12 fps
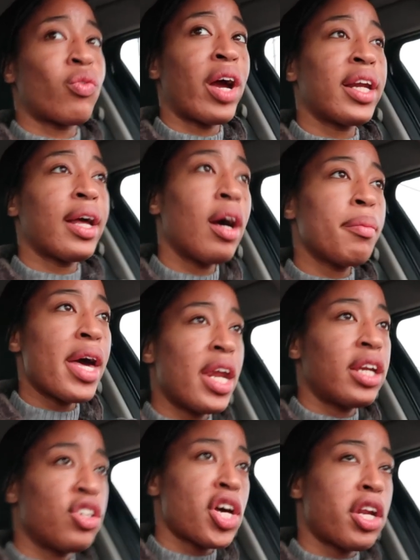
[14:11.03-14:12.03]
Right now I'm
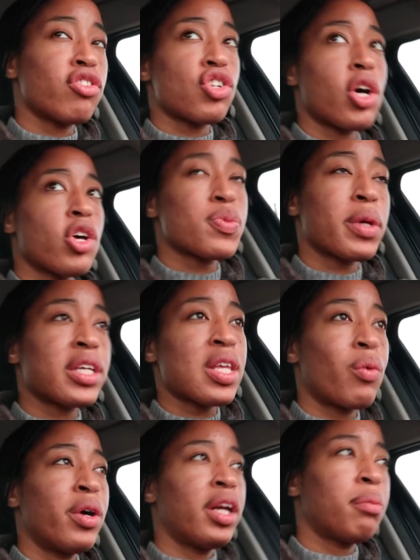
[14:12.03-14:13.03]
headed to Trader Joe's because I
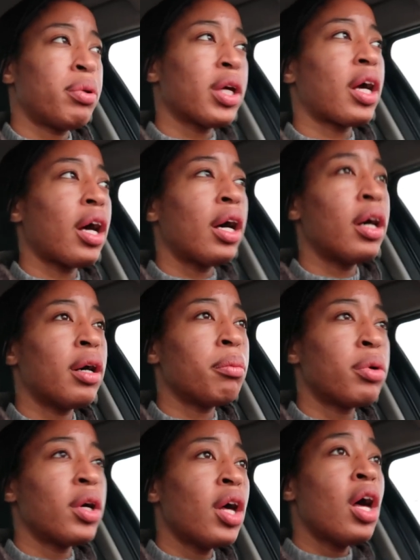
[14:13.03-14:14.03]
wanted to pick up
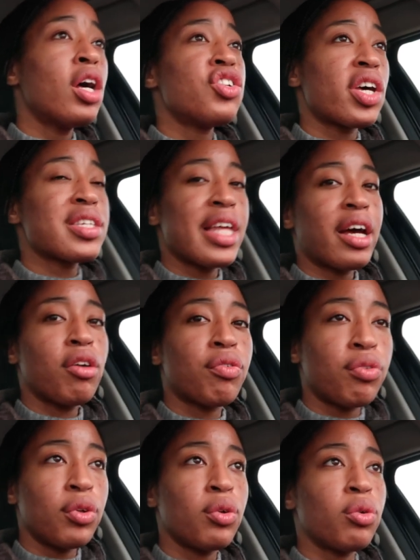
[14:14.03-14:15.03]
just like a
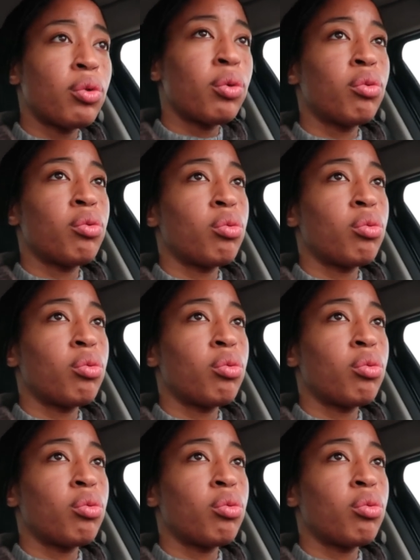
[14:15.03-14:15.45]
few